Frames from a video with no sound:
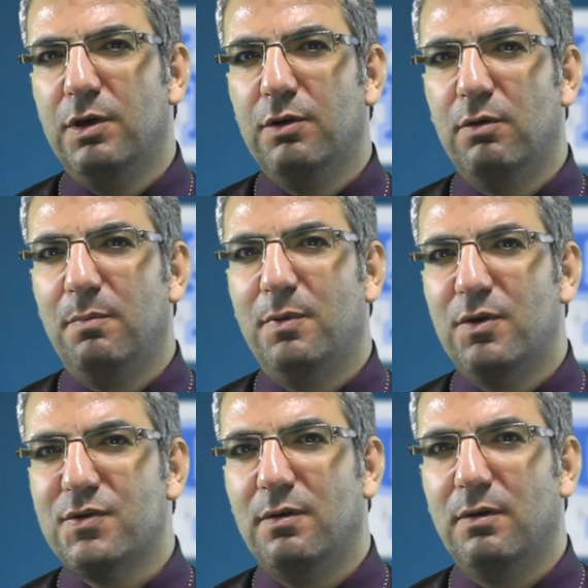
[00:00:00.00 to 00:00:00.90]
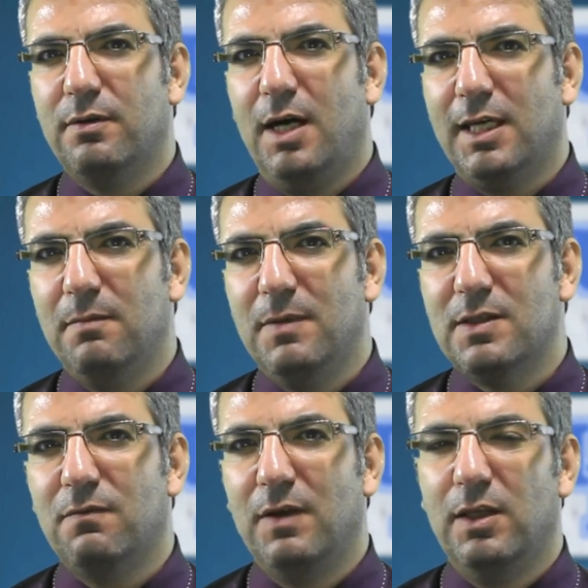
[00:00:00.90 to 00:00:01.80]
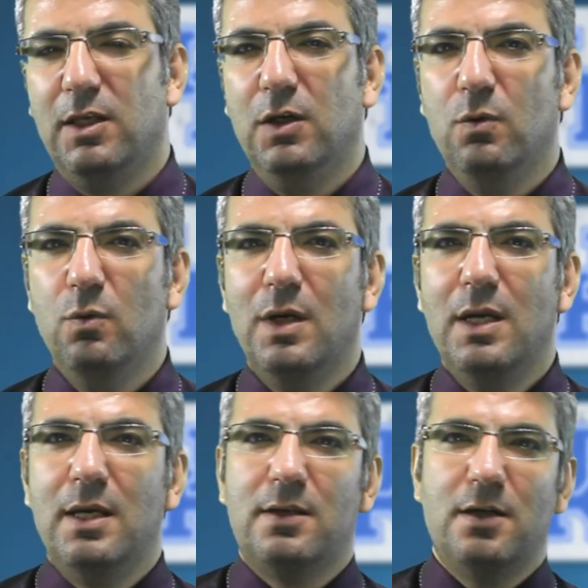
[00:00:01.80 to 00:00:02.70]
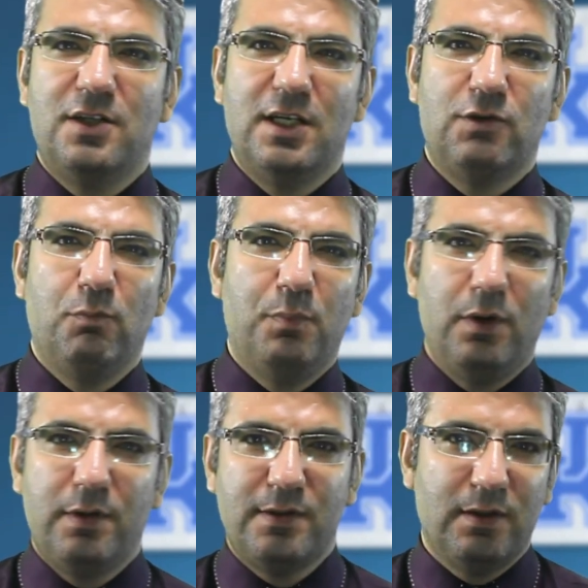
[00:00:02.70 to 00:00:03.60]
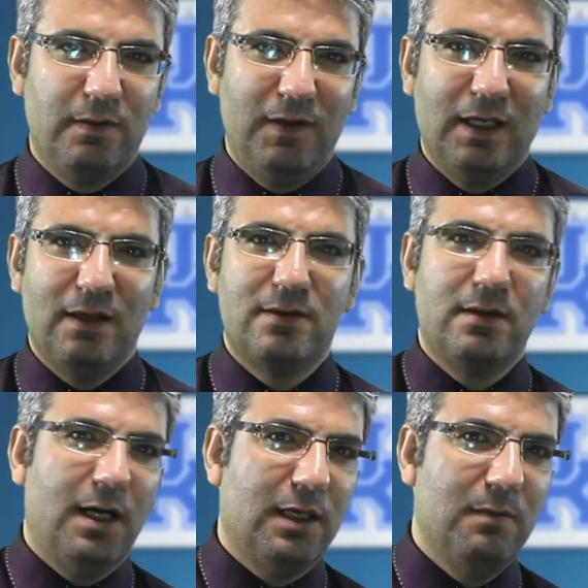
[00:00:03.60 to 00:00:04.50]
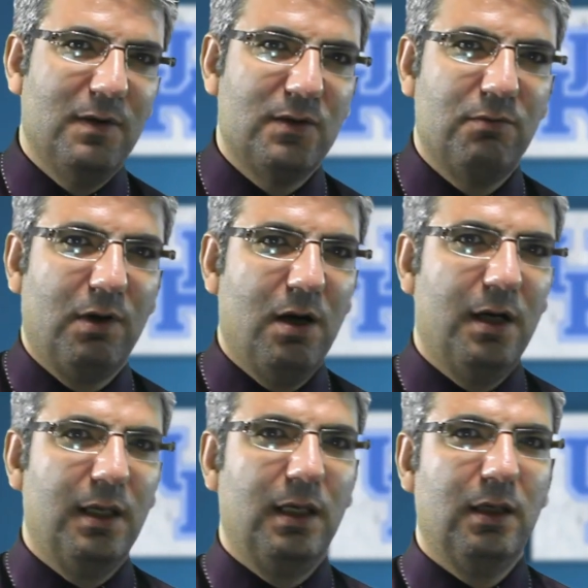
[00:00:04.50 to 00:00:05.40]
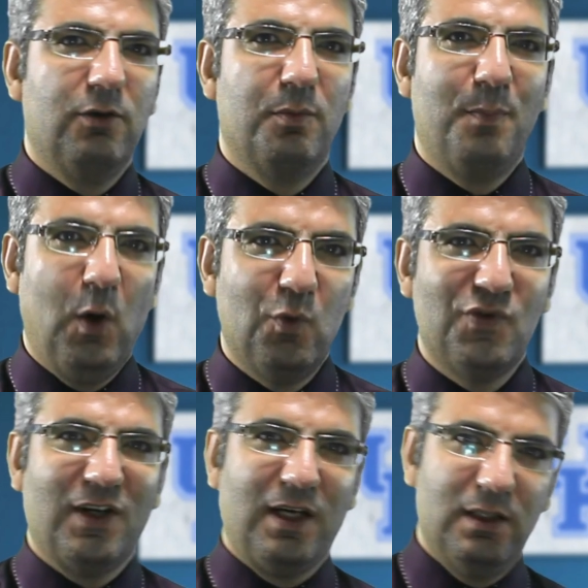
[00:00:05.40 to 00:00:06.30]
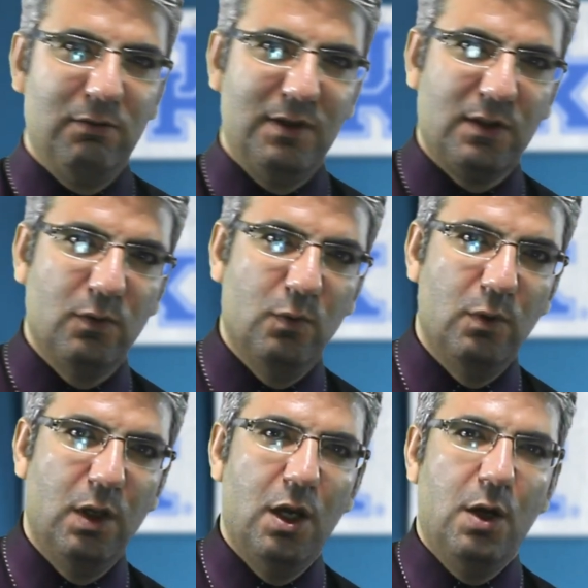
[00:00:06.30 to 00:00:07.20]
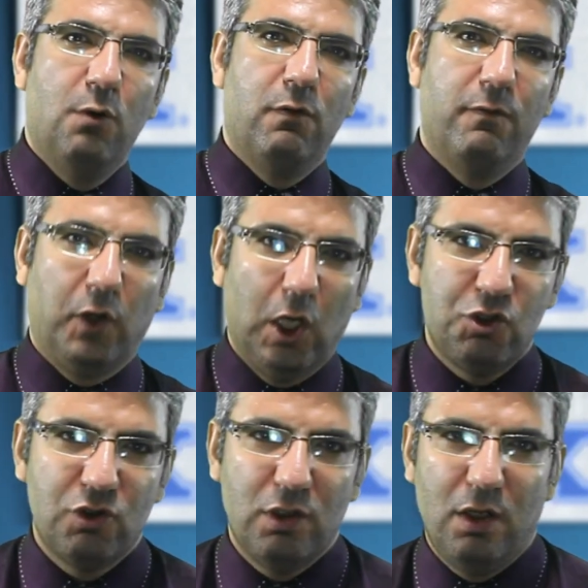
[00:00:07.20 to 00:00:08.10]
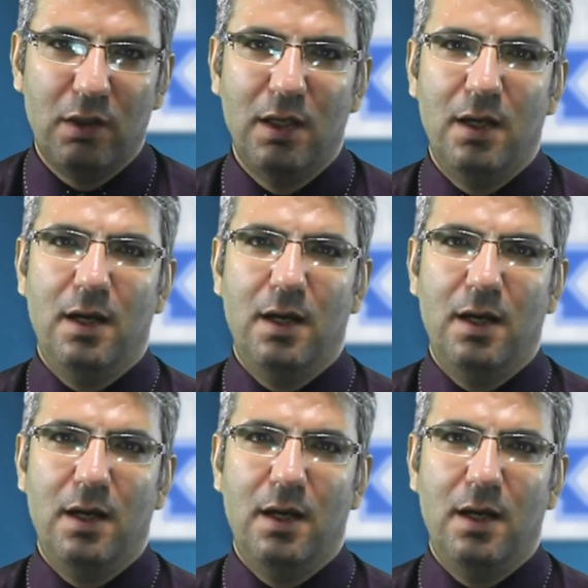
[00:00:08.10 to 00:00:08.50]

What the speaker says: your personal documents with you, such as your birth certificates, documents regarding your post-secondary school or vocational